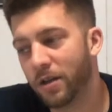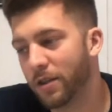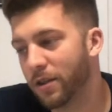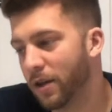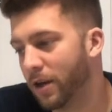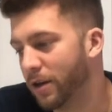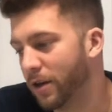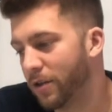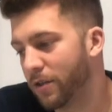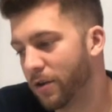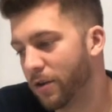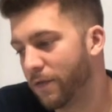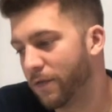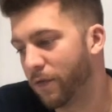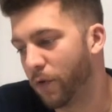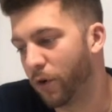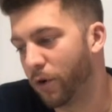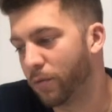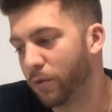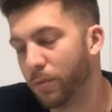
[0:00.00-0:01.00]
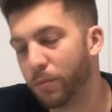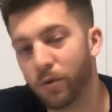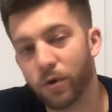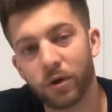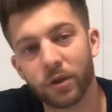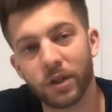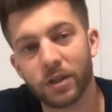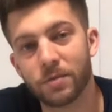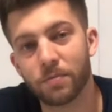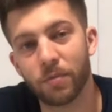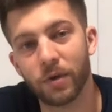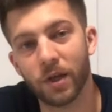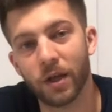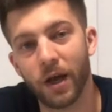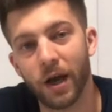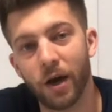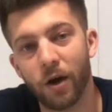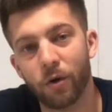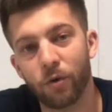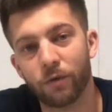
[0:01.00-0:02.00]
another affordable book that's been
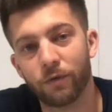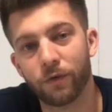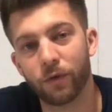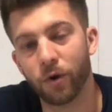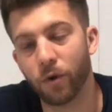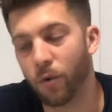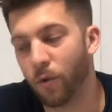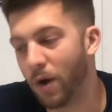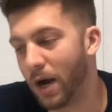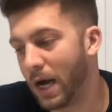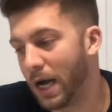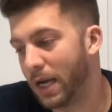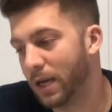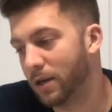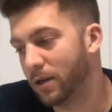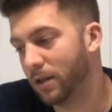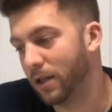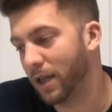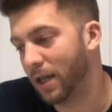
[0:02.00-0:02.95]
out for a while,